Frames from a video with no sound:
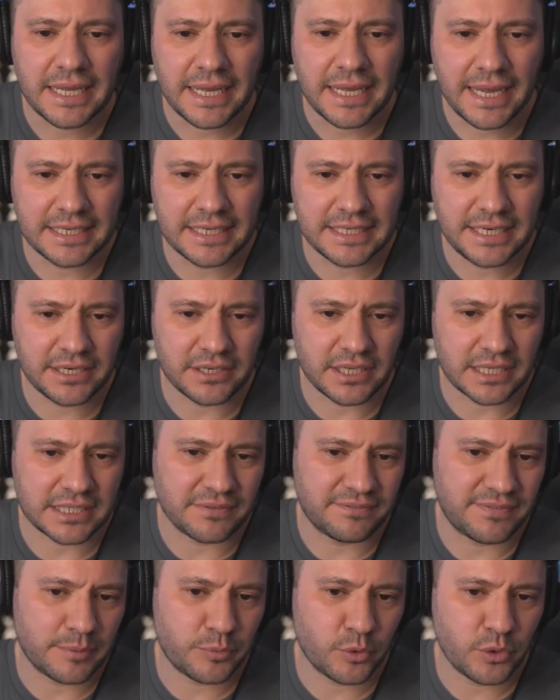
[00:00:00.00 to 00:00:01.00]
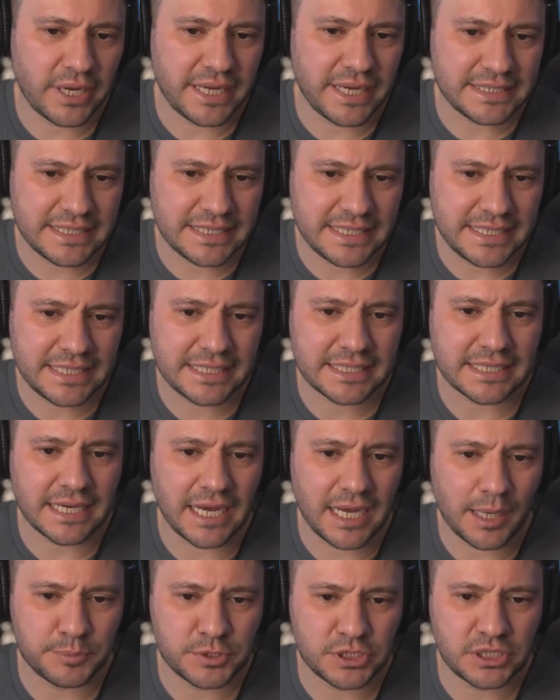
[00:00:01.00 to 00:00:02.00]
And here, like the February 18th
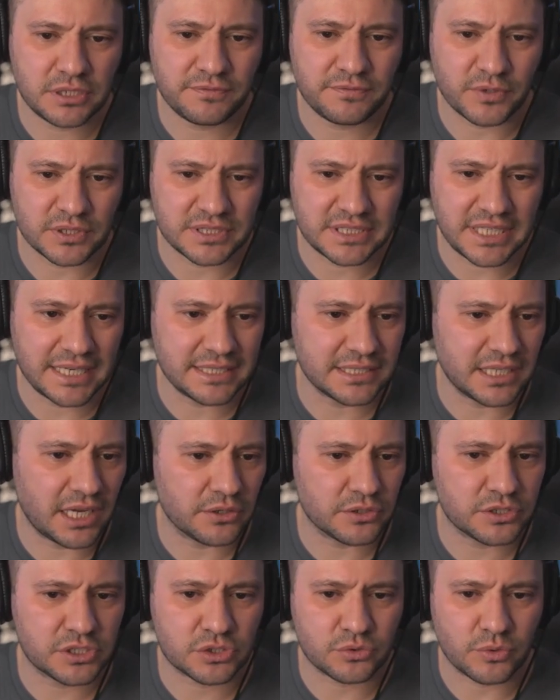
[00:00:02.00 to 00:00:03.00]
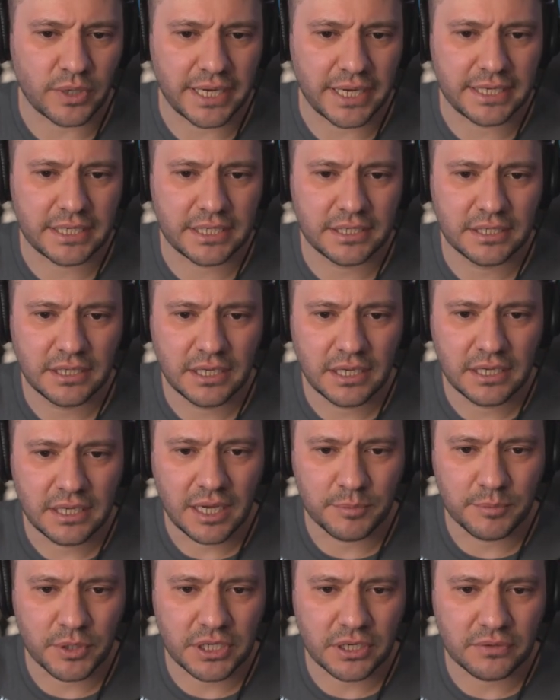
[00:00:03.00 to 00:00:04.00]
option for $10 strike,
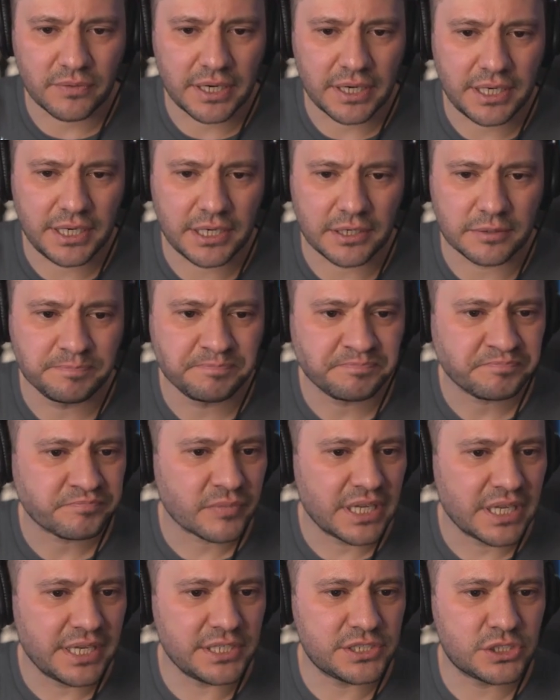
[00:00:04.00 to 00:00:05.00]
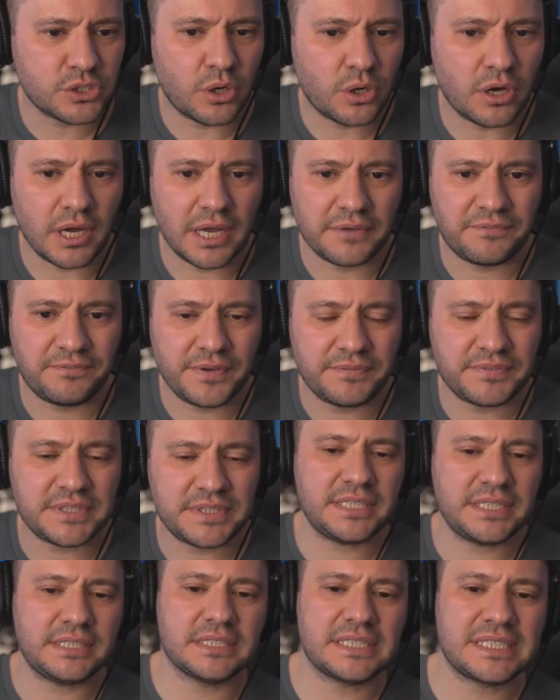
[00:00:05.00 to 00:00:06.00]
I'm looking right here, he saw at
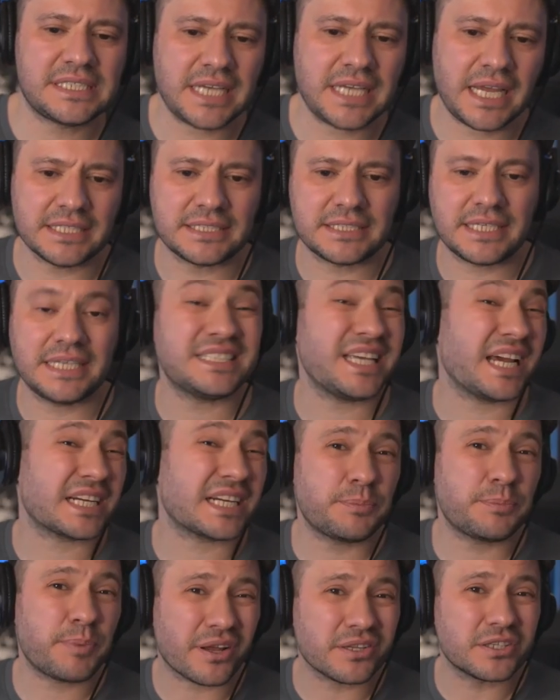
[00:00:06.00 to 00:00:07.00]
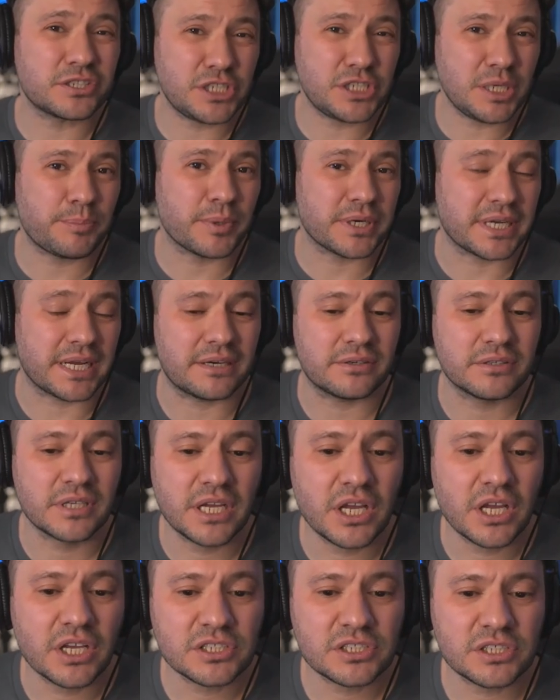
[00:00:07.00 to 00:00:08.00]
15 cents. It's actually probably cheaper now.
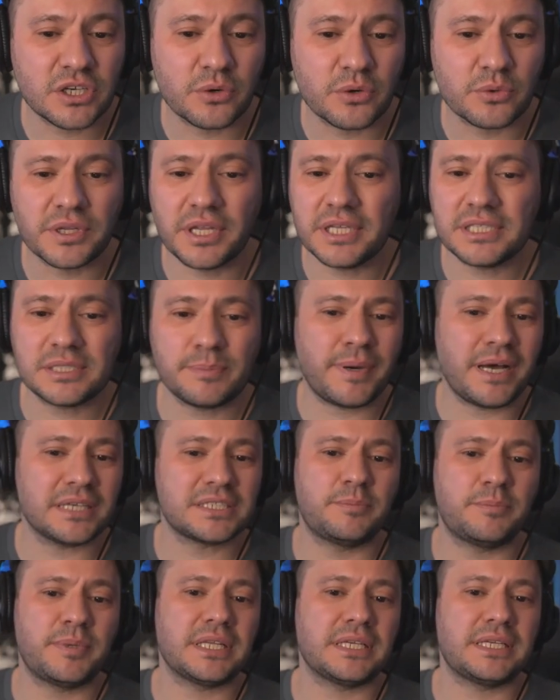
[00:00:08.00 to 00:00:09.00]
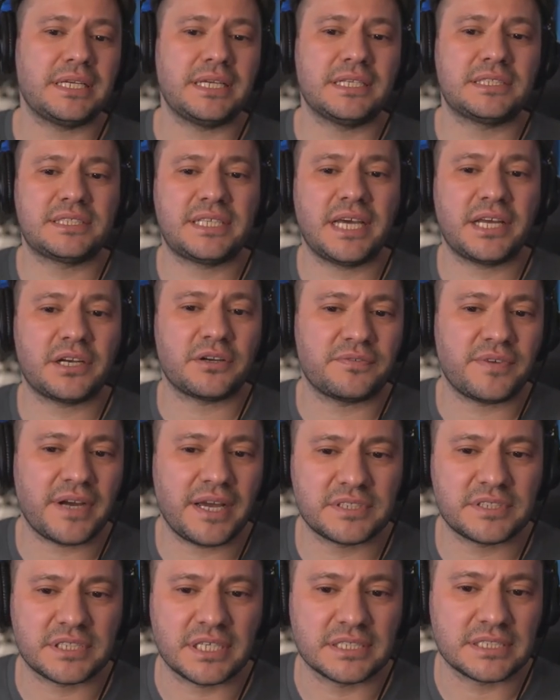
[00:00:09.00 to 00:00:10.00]
So there's a possibility it's 10 or
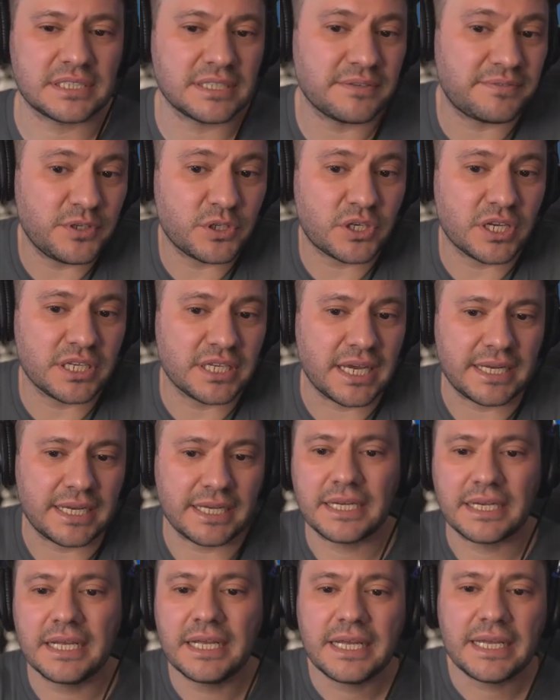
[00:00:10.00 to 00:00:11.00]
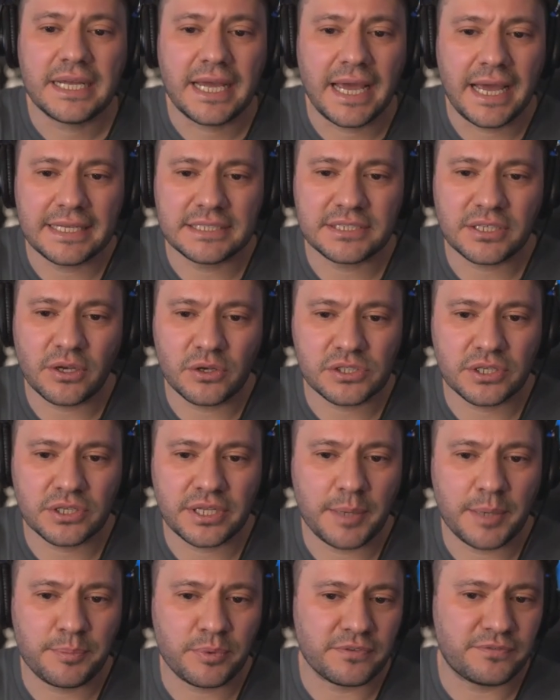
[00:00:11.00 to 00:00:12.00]
5 cents if you can get it. And also the
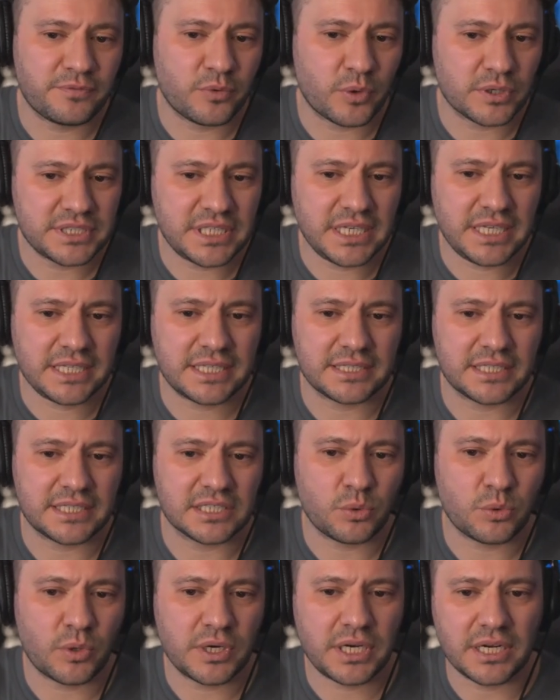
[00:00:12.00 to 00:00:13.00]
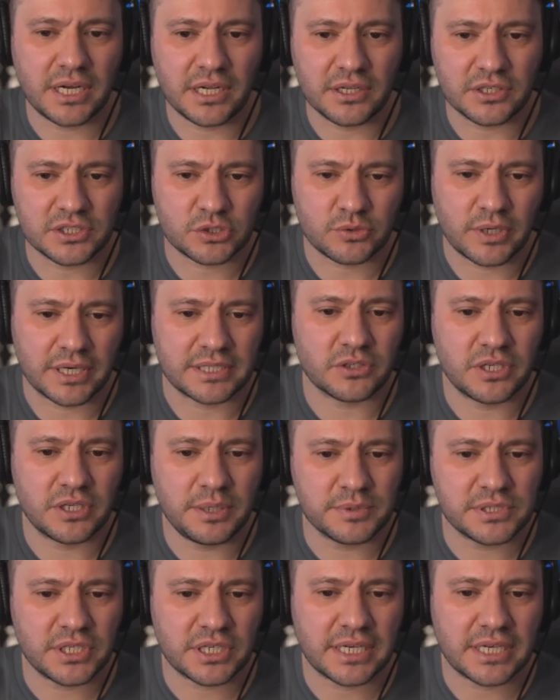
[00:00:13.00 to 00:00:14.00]
April 14th at the $20 strike. So he
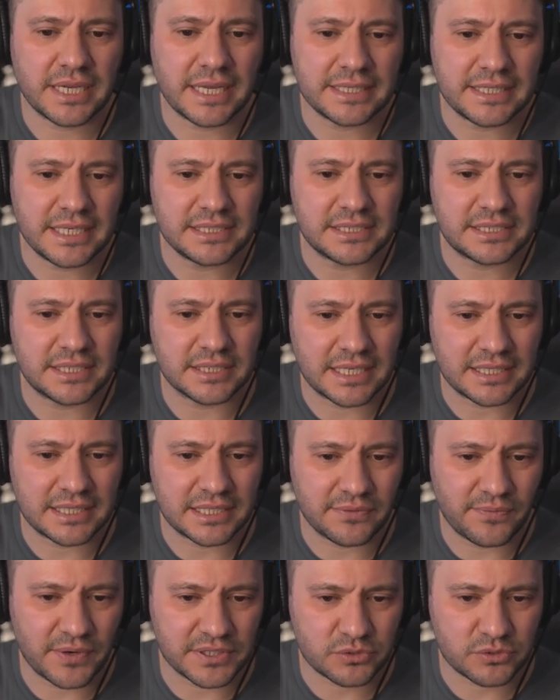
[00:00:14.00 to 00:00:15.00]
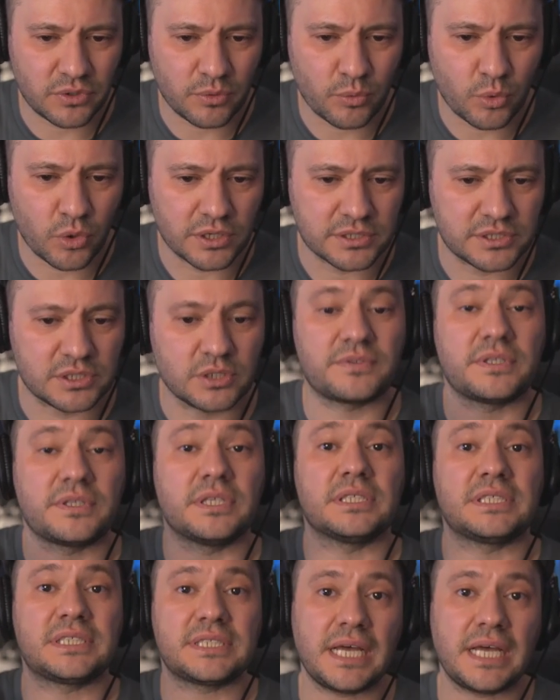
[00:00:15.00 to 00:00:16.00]
was looking at these to get the risk reward. So if
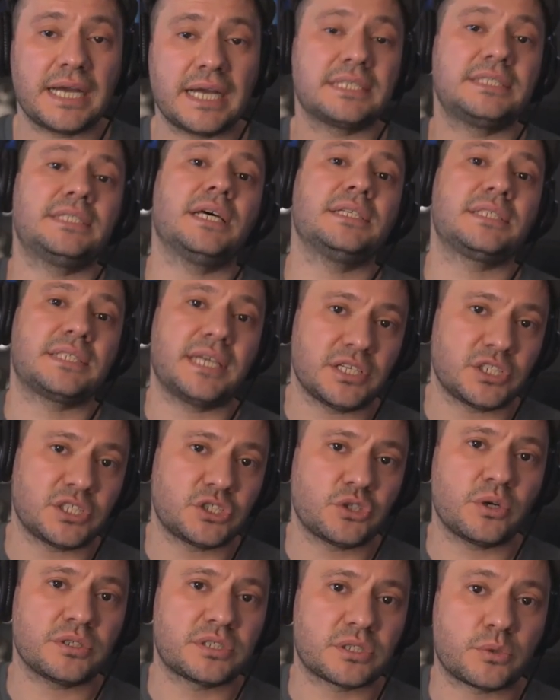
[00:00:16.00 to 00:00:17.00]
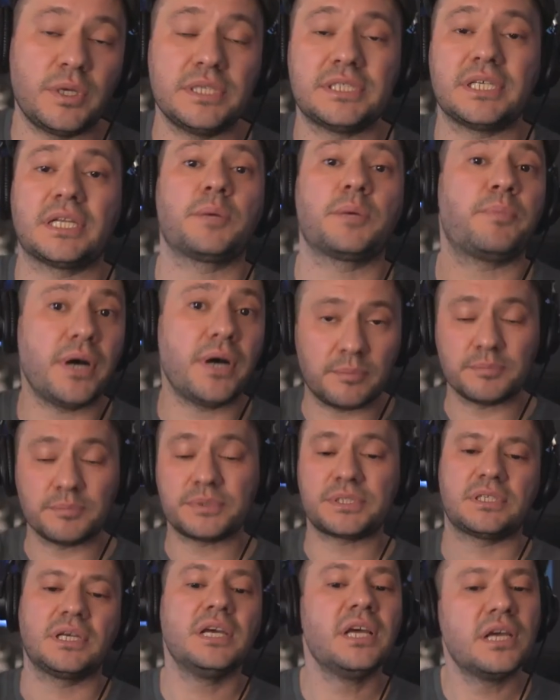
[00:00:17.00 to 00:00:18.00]
the stock does get a short squeeze and it
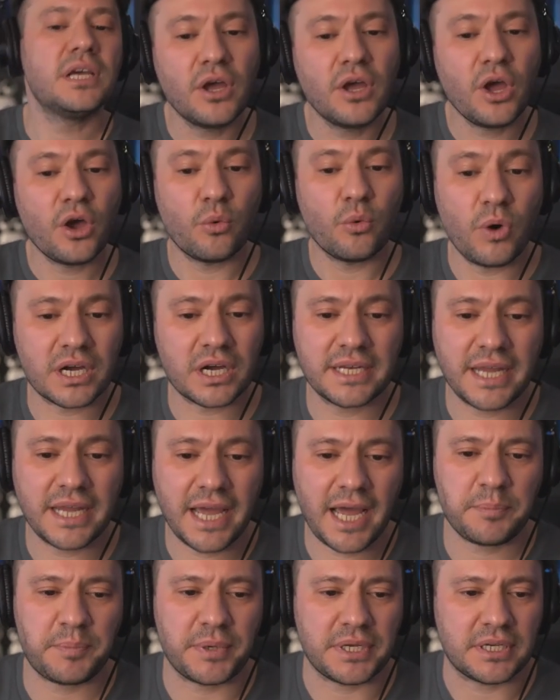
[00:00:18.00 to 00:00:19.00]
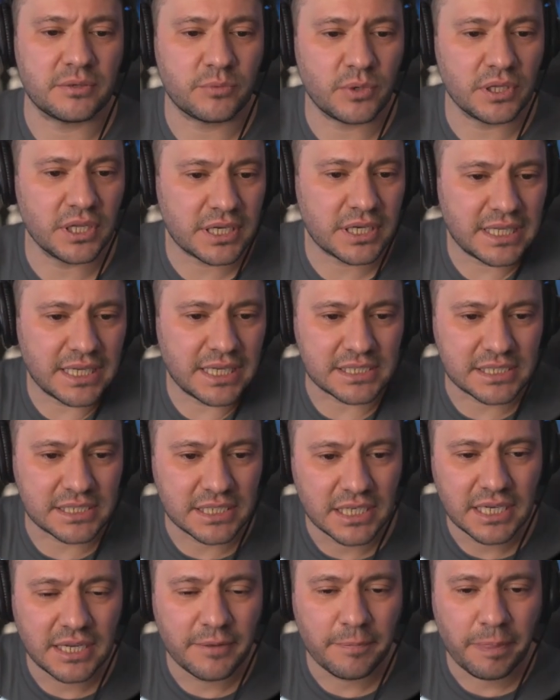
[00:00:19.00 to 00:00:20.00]
pumps, what can happen? Well, look at this.
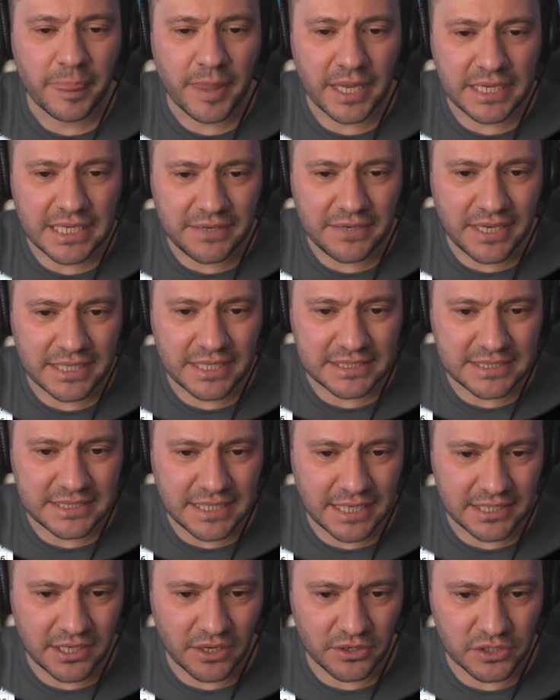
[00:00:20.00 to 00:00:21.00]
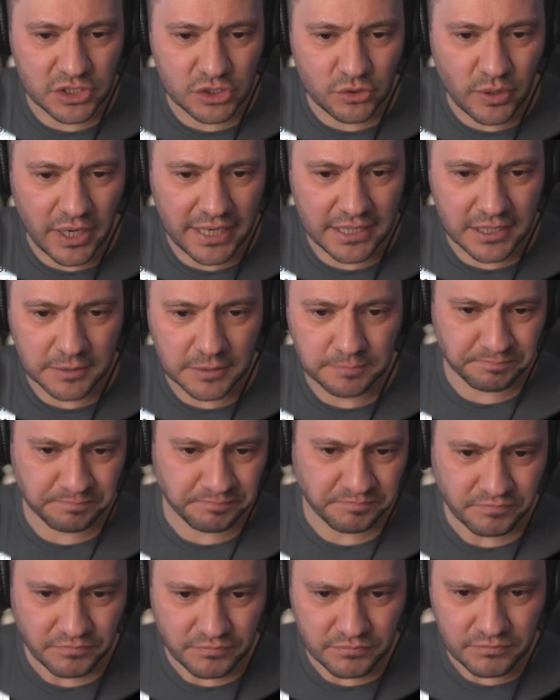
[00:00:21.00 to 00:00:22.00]
Like even at the $10 strike,
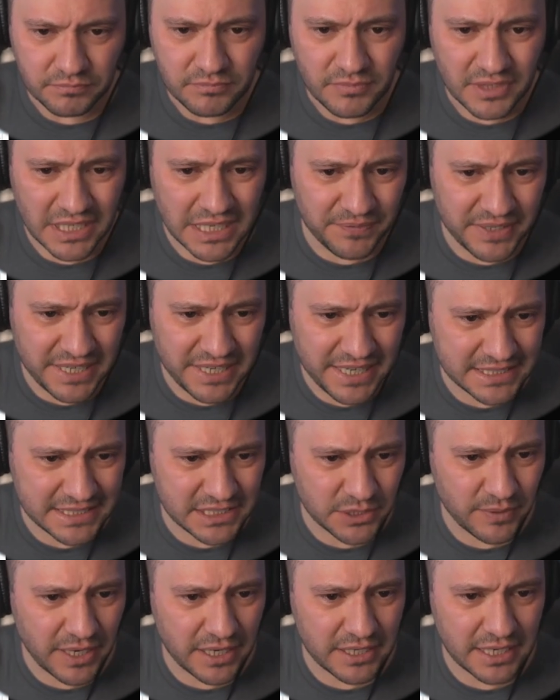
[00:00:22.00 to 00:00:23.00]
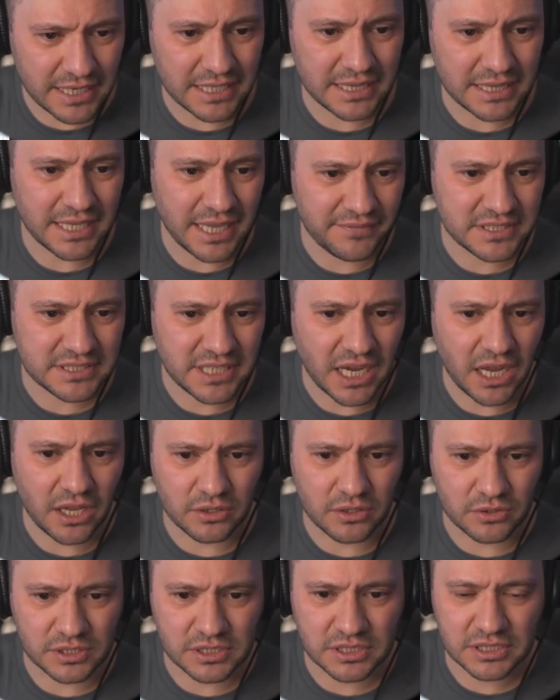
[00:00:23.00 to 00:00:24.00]
if it hits around
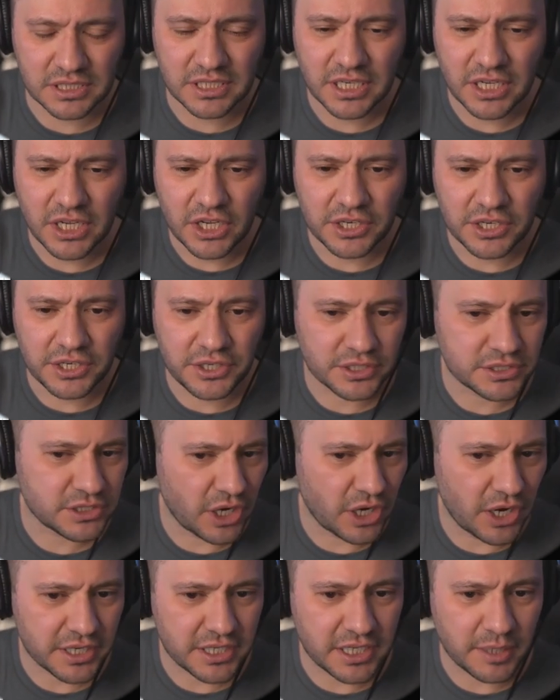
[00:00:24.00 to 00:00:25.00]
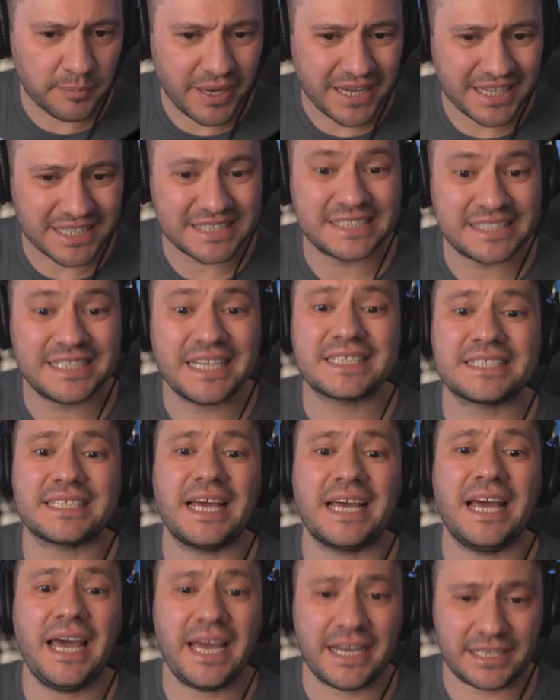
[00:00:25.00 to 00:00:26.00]
$11, you're talking about a
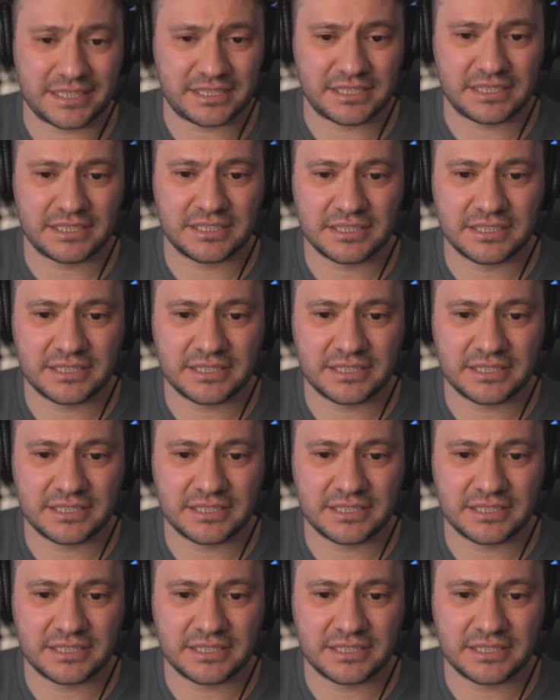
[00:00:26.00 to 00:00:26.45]
6x.